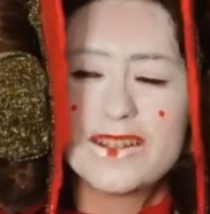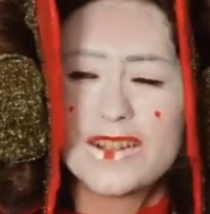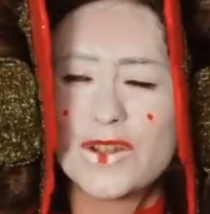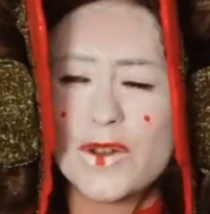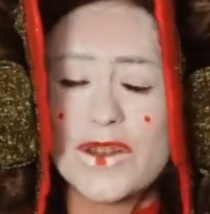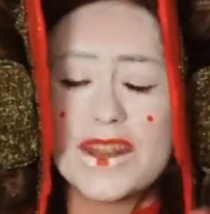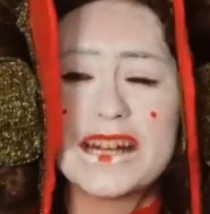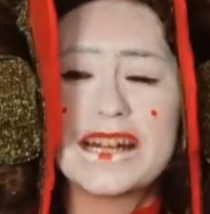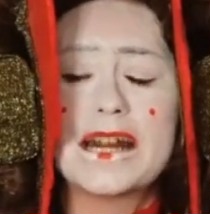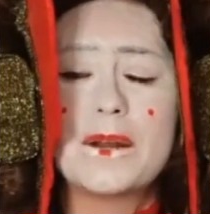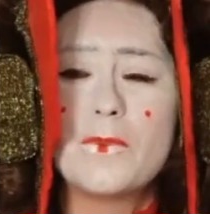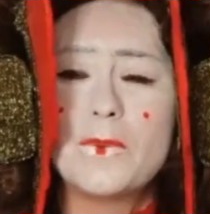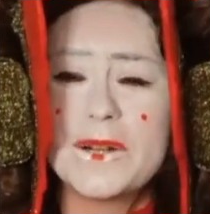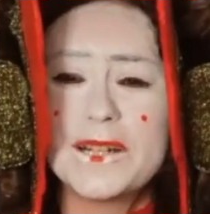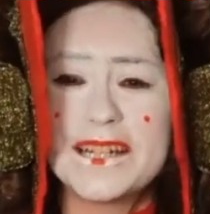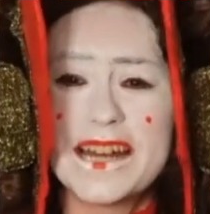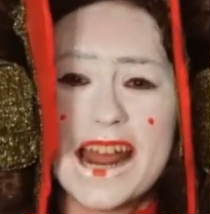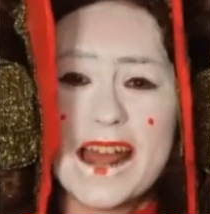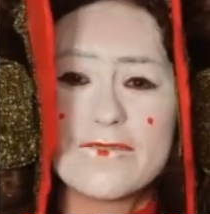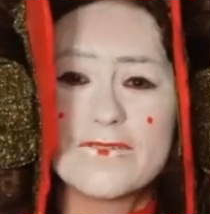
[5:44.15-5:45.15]
so that I
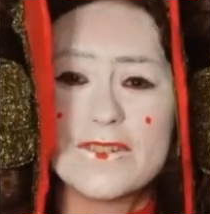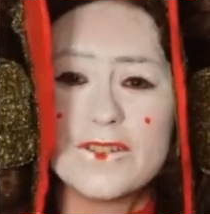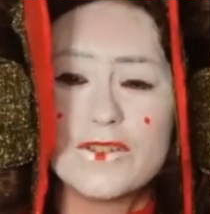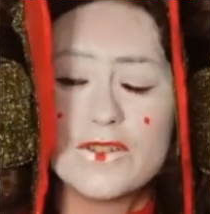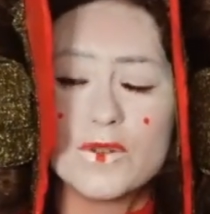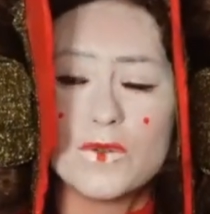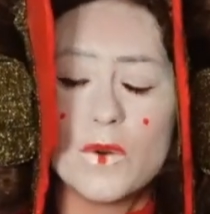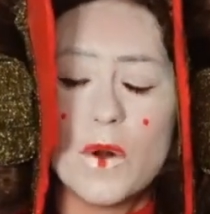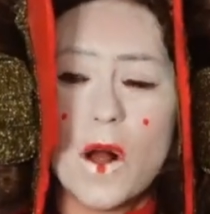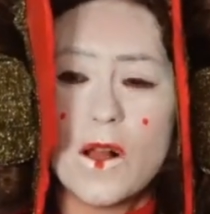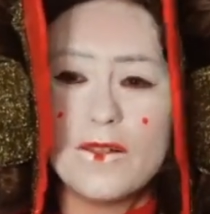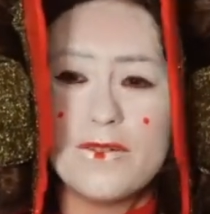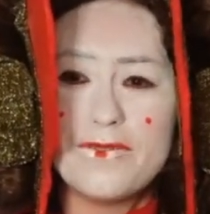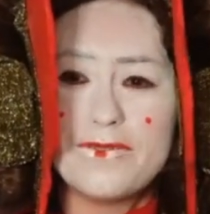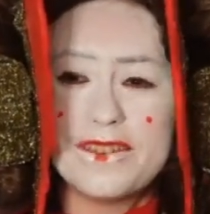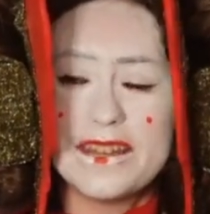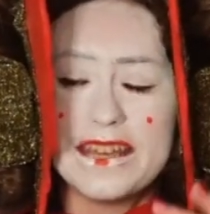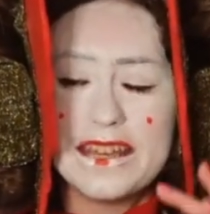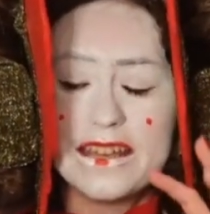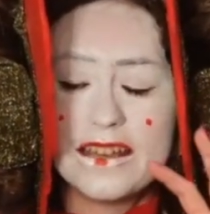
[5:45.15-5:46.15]
wouldn't have to do all
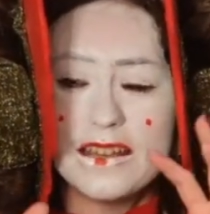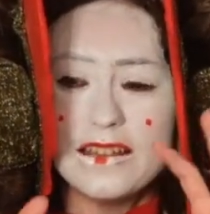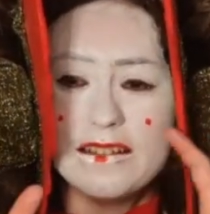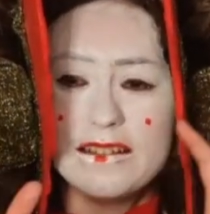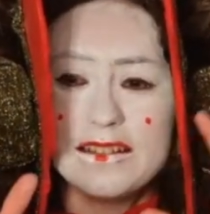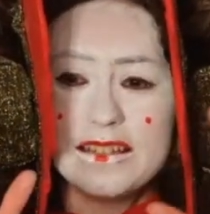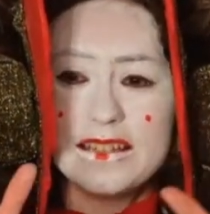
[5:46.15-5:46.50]
of the